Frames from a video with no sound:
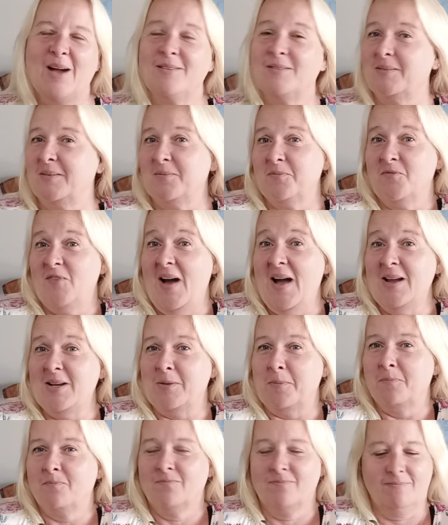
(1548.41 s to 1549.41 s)
Well, fine.
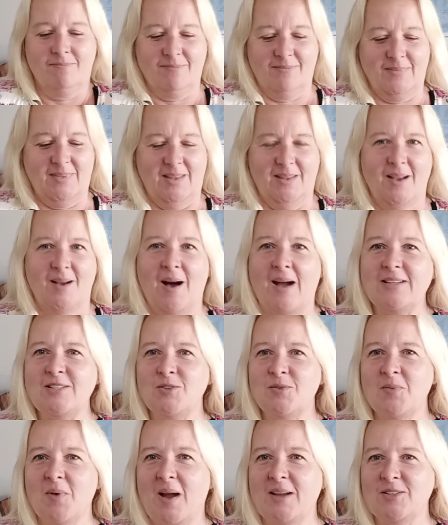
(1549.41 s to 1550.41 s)
I
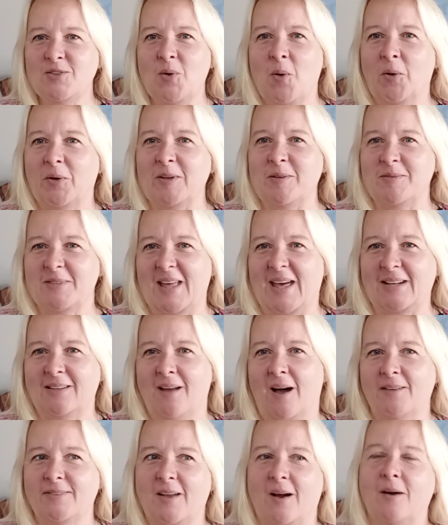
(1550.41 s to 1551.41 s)
do hold into that a
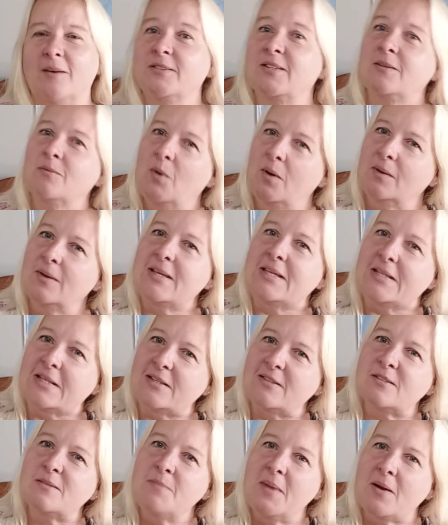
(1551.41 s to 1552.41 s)
lot, though. I'll say, well, it
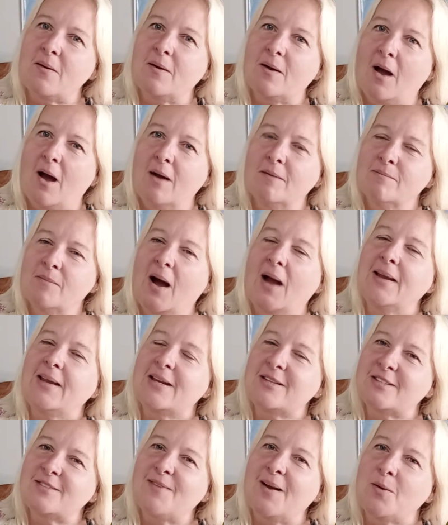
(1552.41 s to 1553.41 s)
is America. I
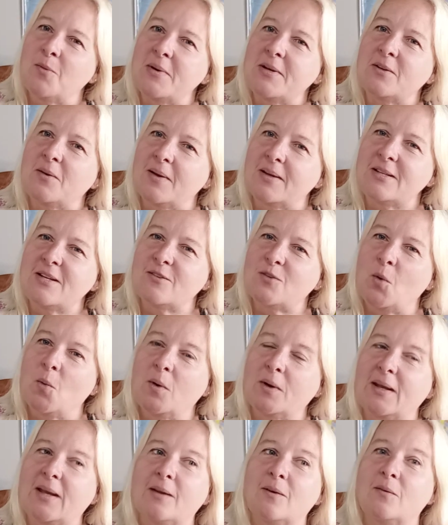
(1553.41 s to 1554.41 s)
guess if I want to go get another
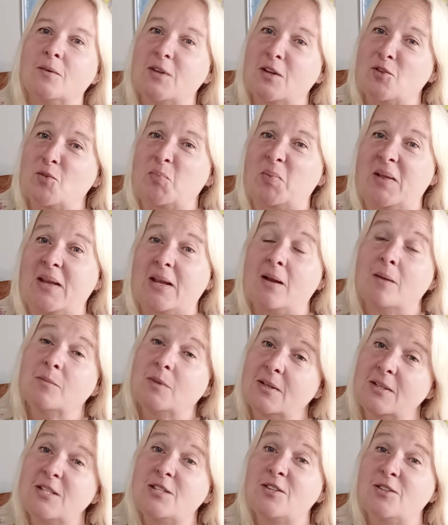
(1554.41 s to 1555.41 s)
orchid or another plant, I'm
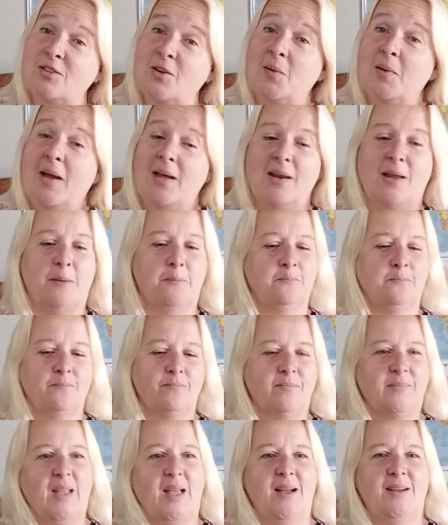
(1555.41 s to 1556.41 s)
going to just go get it.
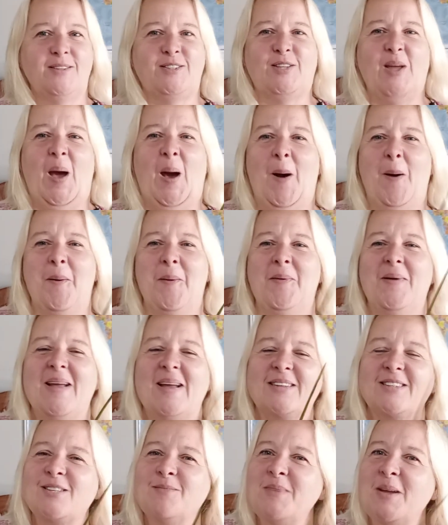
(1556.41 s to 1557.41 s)
So
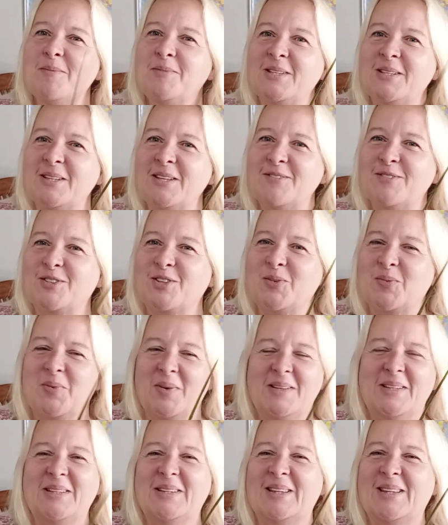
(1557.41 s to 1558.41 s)
sometimes he lives
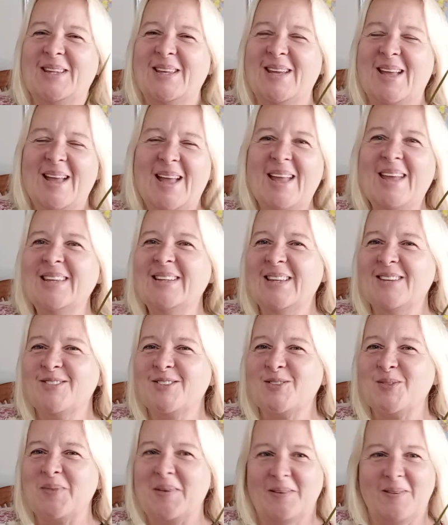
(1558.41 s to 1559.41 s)

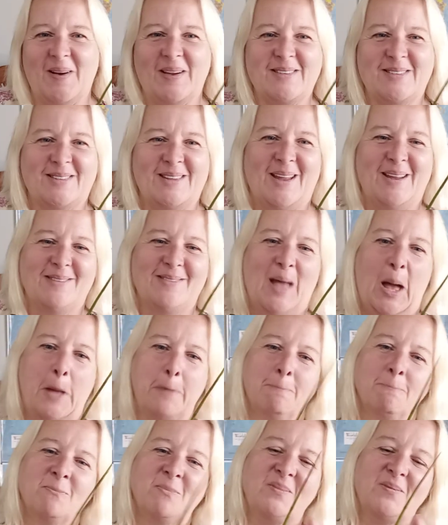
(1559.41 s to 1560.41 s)
to regret saying
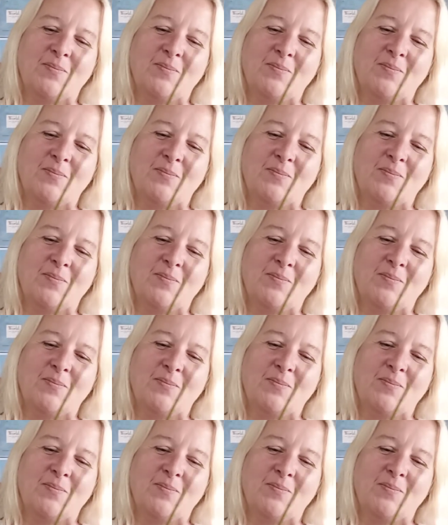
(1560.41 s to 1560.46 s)
that.